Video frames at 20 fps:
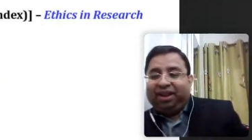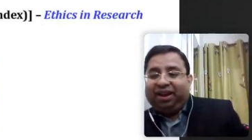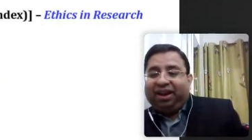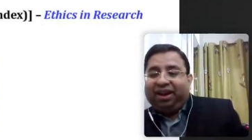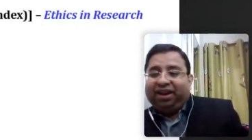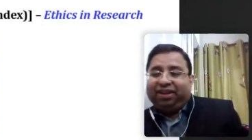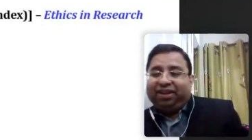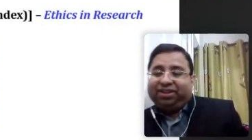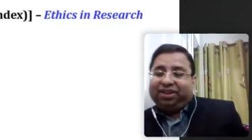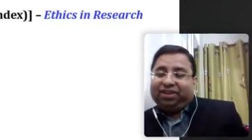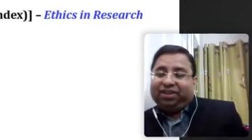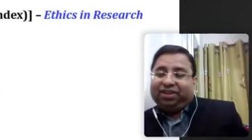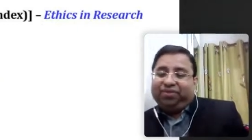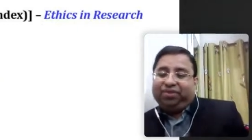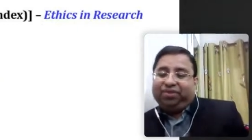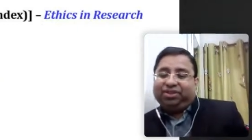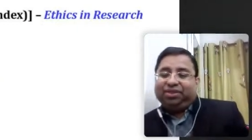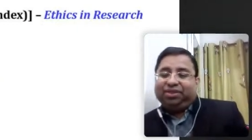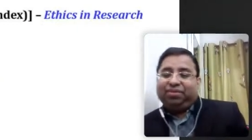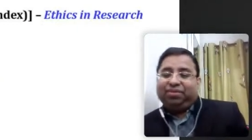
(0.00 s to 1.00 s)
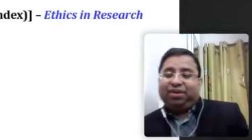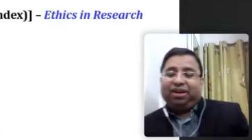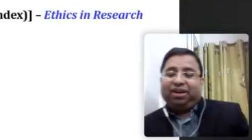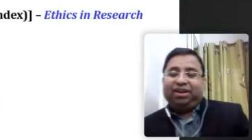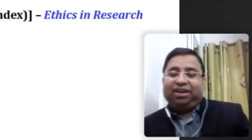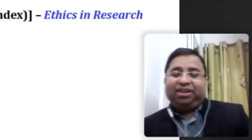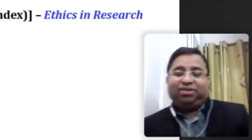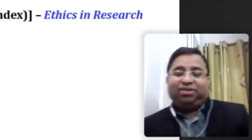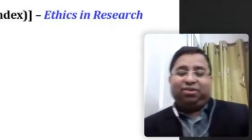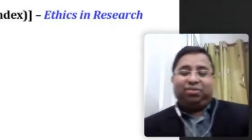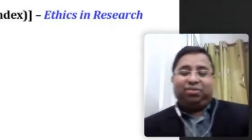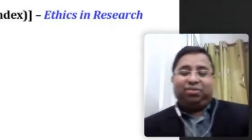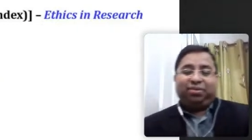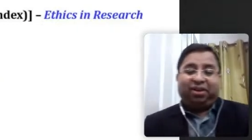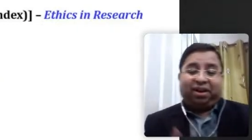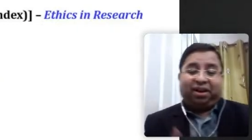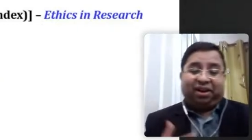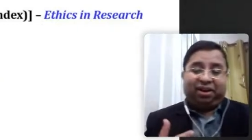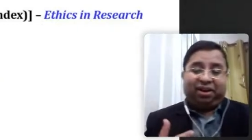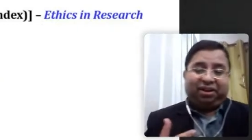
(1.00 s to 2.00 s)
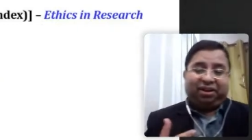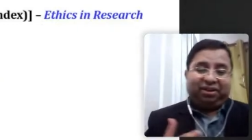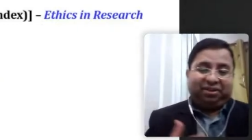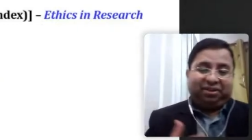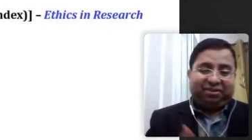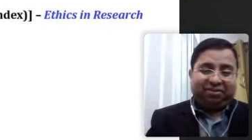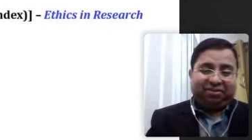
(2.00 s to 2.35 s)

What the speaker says: Literature review, similarity index will be very high.